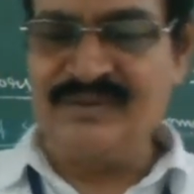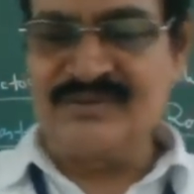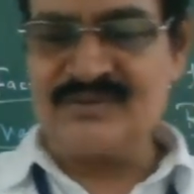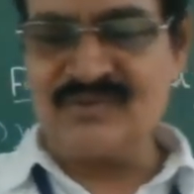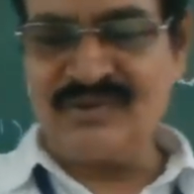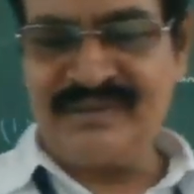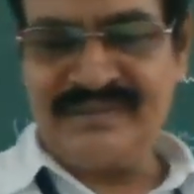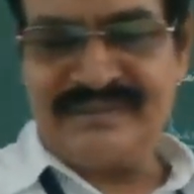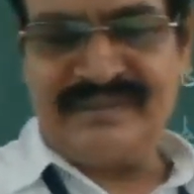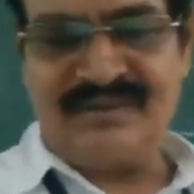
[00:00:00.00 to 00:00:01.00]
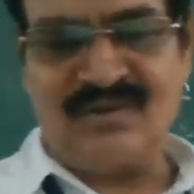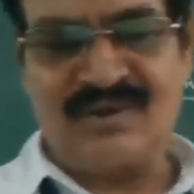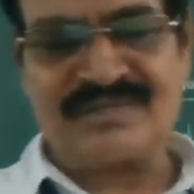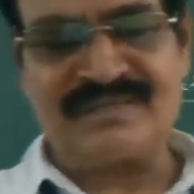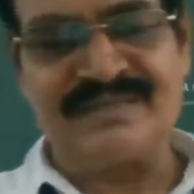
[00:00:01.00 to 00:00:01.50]
Slowly, they
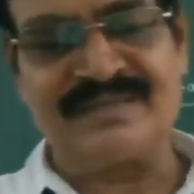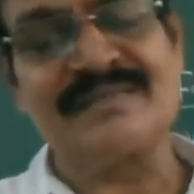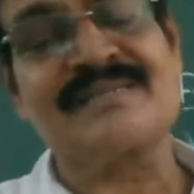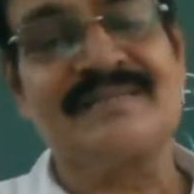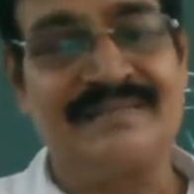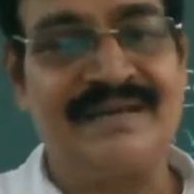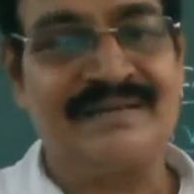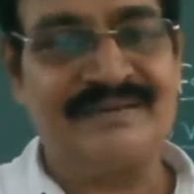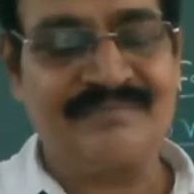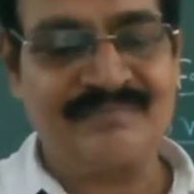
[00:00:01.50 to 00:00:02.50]
lost interest in that.